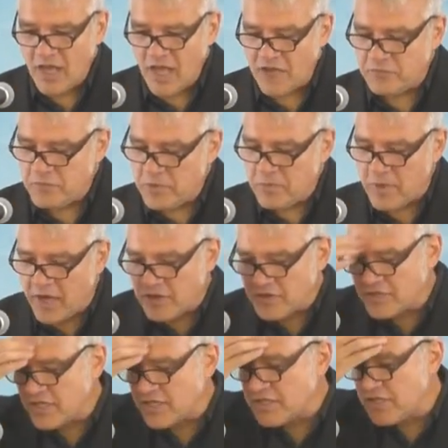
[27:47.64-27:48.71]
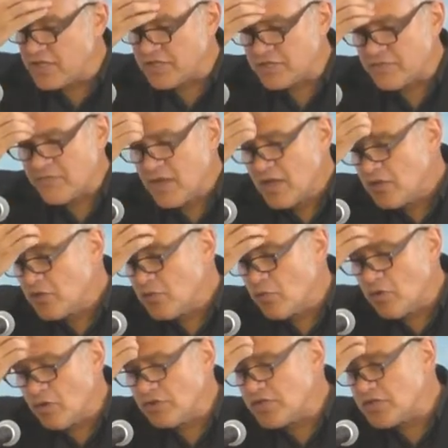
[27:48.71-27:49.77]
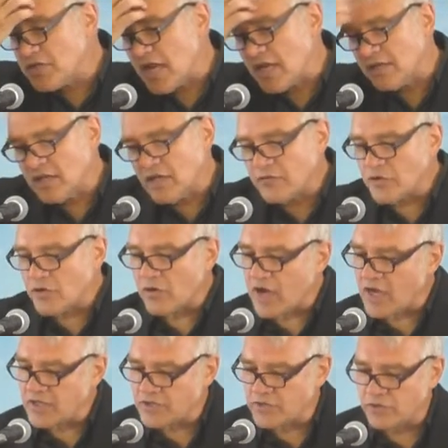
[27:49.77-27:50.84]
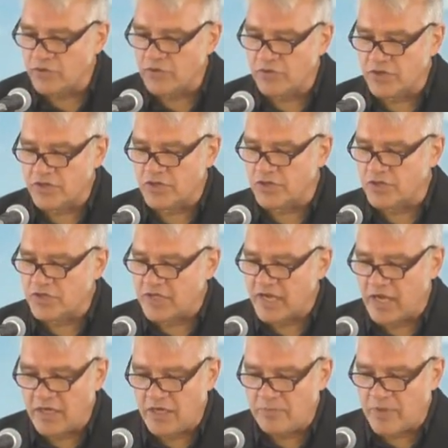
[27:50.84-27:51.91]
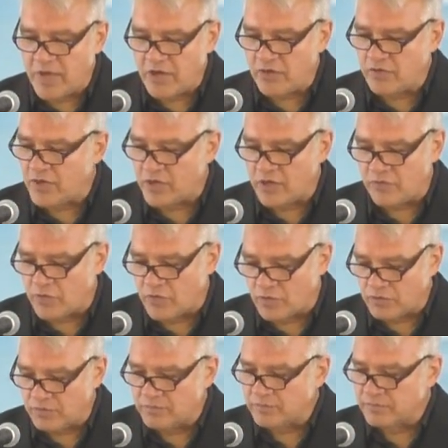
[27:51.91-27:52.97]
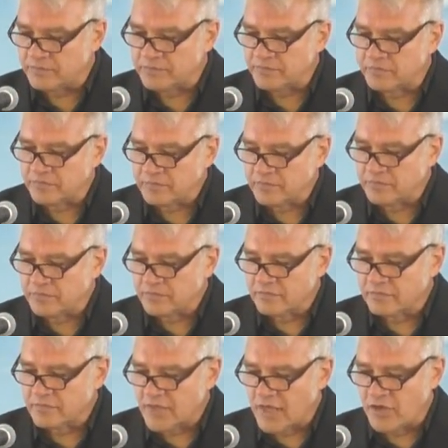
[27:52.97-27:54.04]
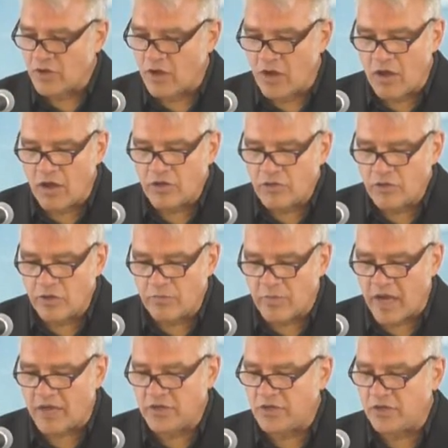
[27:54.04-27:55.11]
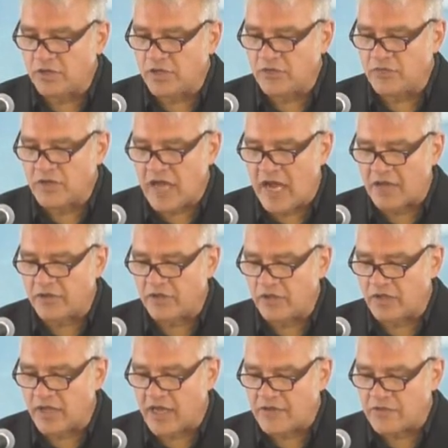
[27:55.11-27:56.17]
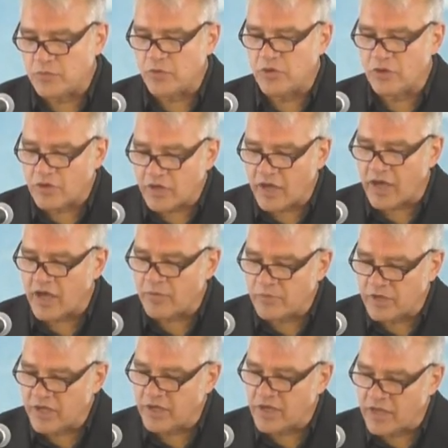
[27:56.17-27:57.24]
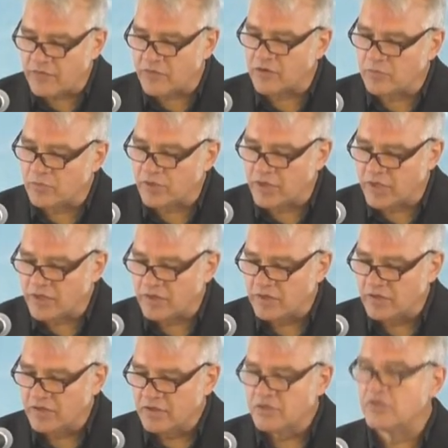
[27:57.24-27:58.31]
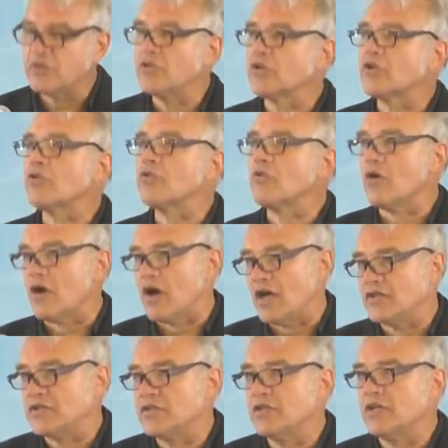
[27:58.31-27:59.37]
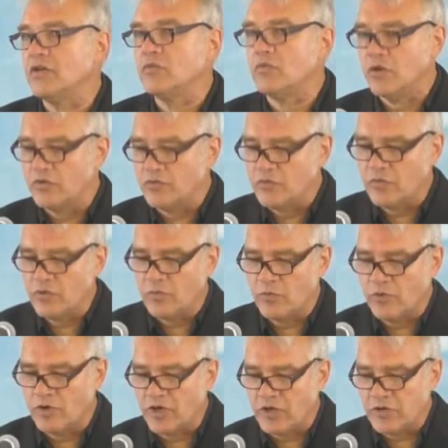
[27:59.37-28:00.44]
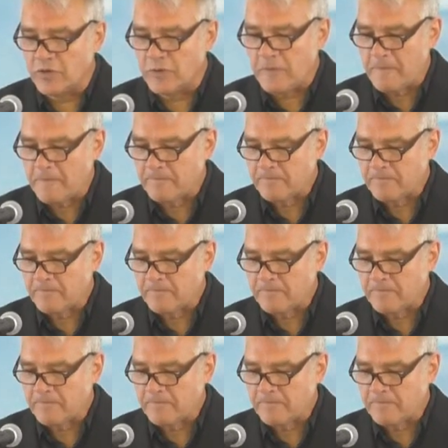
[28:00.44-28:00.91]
F.B. Meyer says this, the world does not love Christ or Christians any better than of old, and all who are minded to live godly lives will come inevitably to the cross in one form or another.